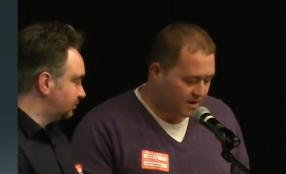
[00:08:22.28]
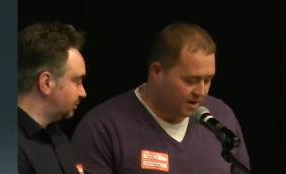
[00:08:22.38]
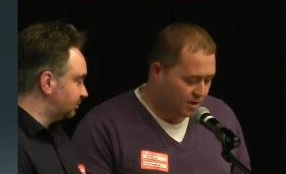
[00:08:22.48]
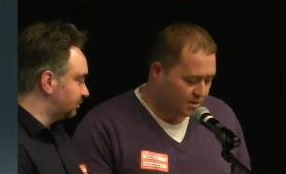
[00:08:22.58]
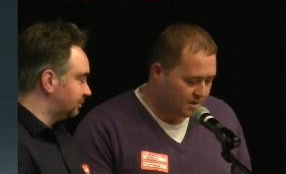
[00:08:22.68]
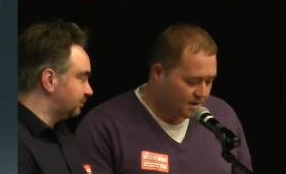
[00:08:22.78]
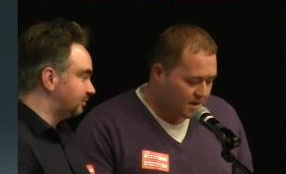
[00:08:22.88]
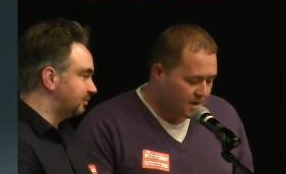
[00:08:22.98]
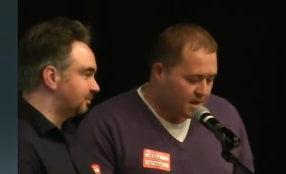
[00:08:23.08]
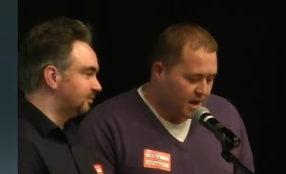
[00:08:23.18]
Speaker 1: very good,
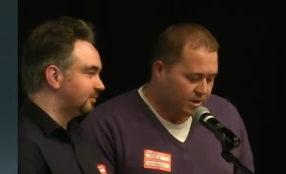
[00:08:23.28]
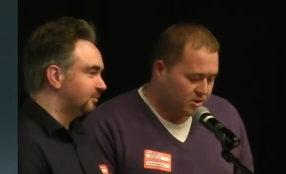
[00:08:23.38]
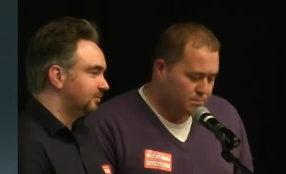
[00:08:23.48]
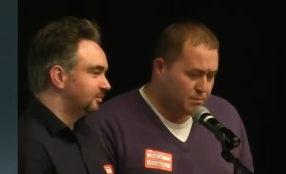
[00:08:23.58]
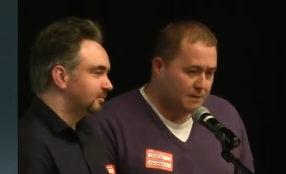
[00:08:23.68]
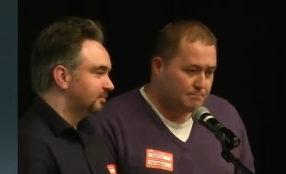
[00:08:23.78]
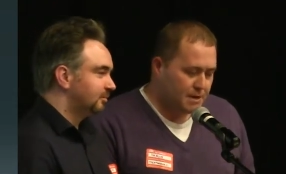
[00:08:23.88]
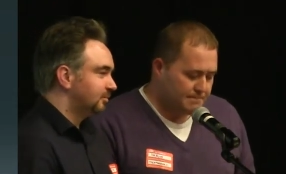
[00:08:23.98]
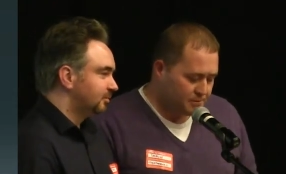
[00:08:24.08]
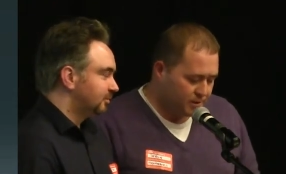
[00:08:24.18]
and just meeting
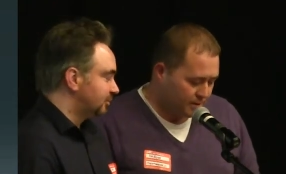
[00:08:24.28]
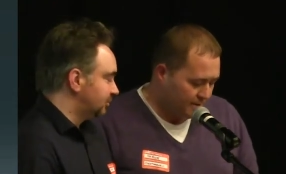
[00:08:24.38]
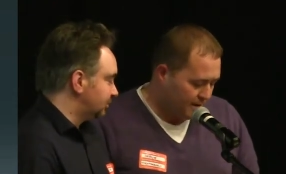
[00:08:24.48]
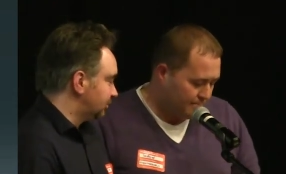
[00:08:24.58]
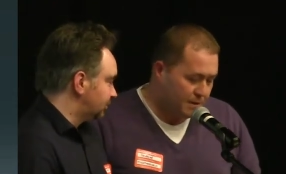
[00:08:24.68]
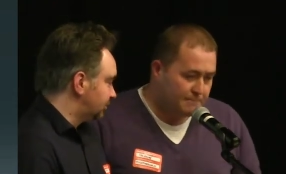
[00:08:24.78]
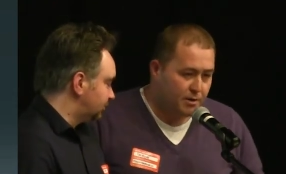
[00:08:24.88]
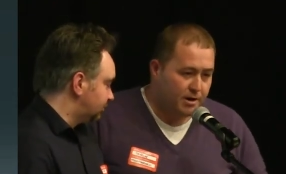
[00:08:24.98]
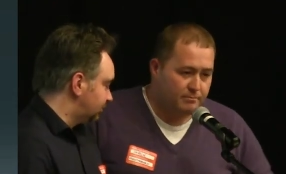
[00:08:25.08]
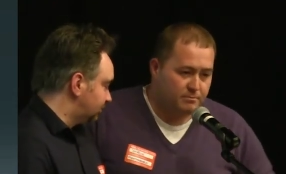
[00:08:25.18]
people and, and being
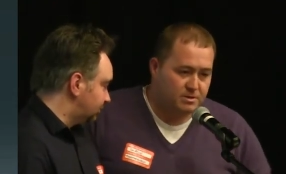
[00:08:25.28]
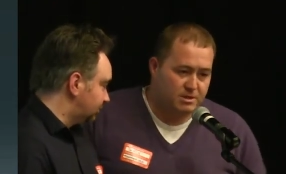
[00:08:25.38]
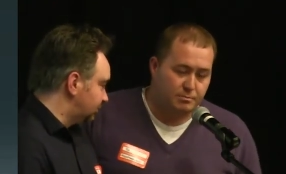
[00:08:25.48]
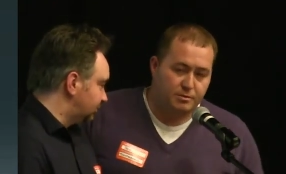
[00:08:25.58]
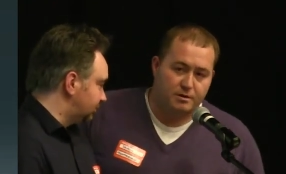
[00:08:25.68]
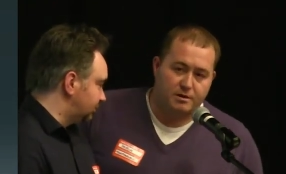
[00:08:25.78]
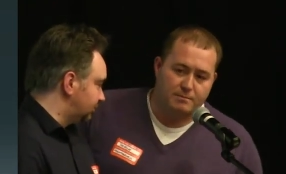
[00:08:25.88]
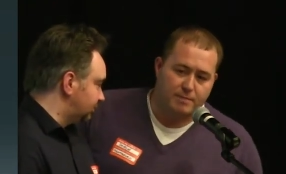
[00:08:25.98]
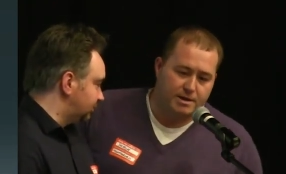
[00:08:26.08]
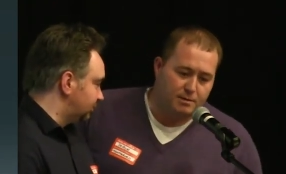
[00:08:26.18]
part of something
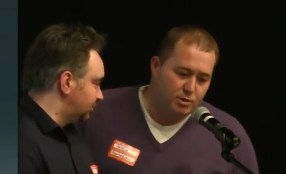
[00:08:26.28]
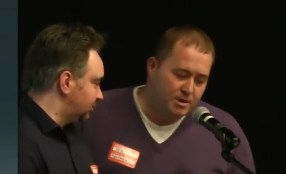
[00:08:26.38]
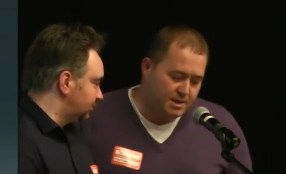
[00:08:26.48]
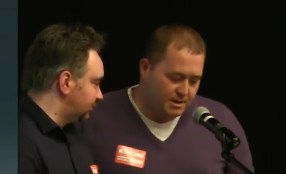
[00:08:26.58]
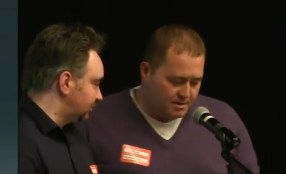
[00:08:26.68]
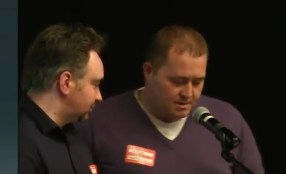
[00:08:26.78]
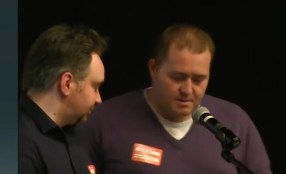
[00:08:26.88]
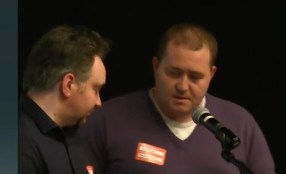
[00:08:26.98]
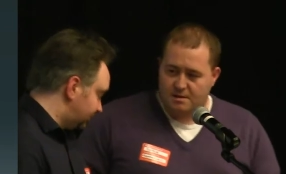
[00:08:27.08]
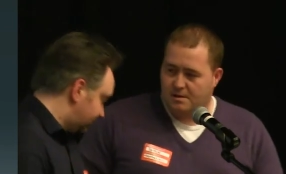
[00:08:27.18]
in my community.
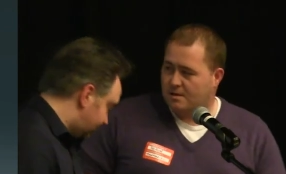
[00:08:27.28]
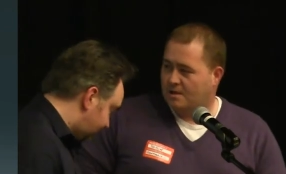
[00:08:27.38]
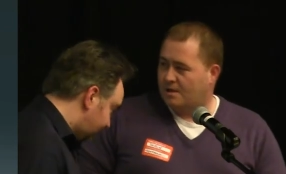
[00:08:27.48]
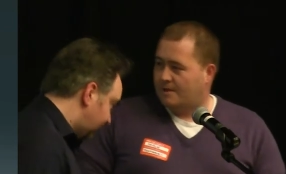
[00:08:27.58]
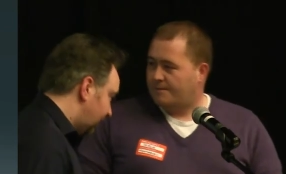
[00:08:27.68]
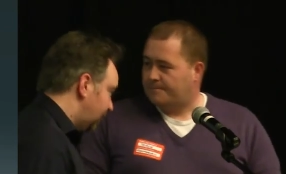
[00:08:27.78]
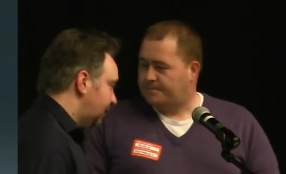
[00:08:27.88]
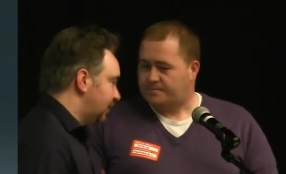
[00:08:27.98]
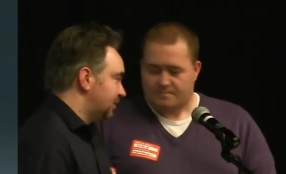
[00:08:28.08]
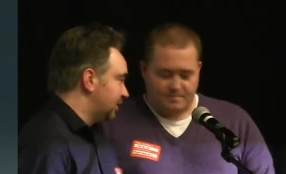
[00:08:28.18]

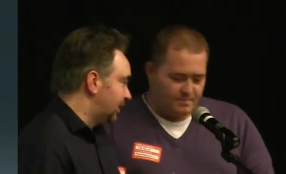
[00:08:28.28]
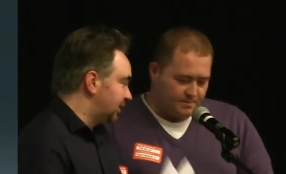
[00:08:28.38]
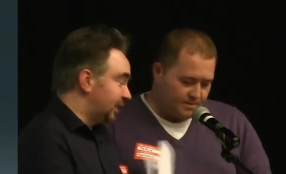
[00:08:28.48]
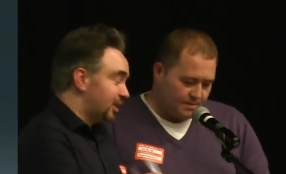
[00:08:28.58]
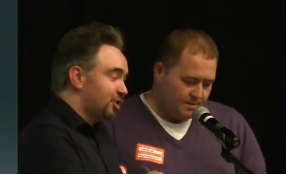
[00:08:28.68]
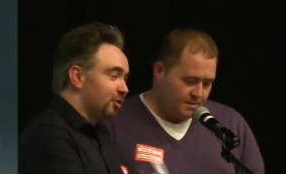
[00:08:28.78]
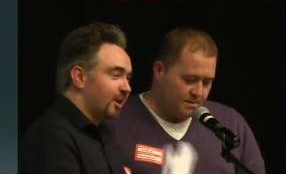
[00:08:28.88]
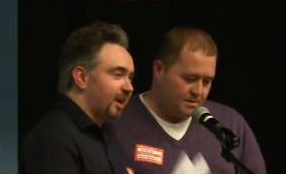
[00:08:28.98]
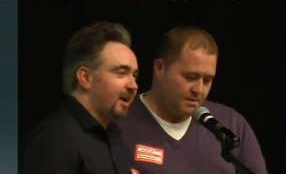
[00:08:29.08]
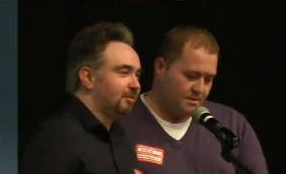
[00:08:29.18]
Speaker 2: Yes, uh, like
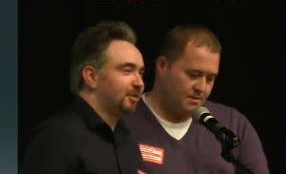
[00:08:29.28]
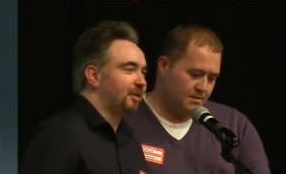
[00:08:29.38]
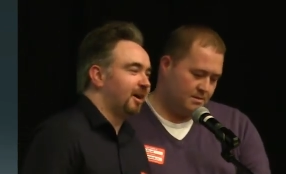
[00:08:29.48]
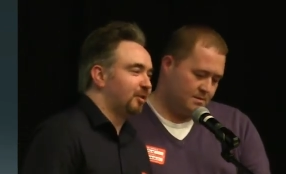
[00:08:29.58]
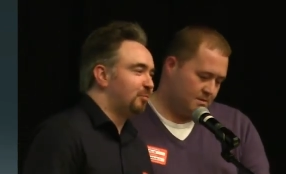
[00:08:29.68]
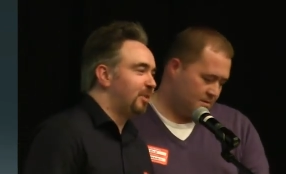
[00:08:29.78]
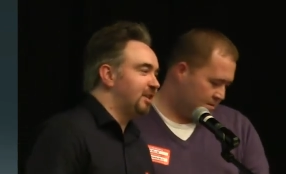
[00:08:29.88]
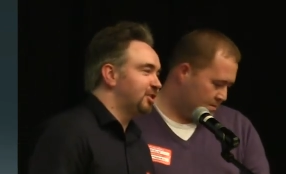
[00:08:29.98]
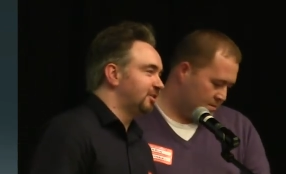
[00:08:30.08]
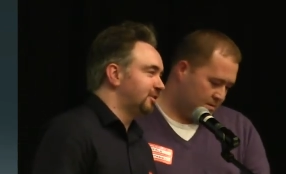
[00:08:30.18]
Shaun, I have to thank the
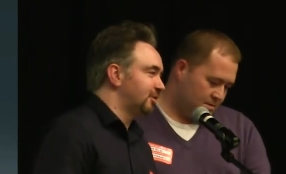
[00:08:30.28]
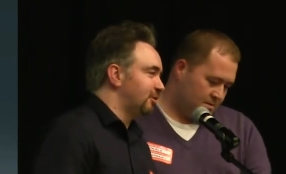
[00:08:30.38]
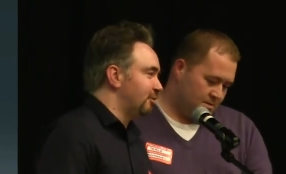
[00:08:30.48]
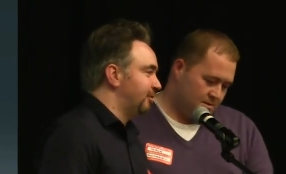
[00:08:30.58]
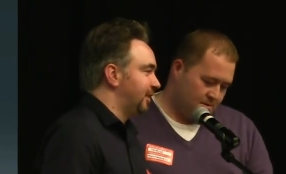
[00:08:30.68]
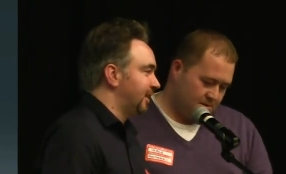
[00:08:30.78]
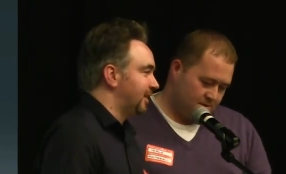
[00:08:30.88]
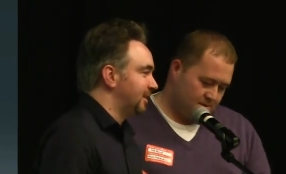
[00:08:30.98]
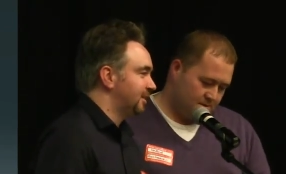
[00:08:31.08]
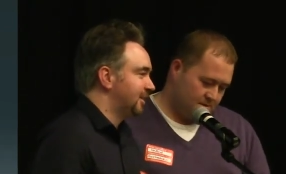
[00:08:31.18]
patience of
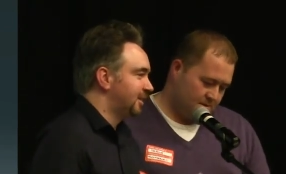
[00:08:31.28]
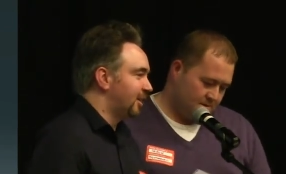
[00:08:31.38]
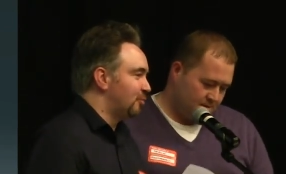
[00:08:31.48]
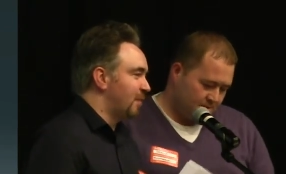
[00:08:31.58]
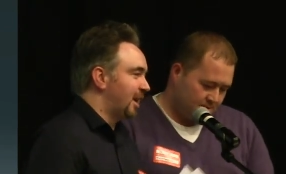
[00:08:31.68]
uh, our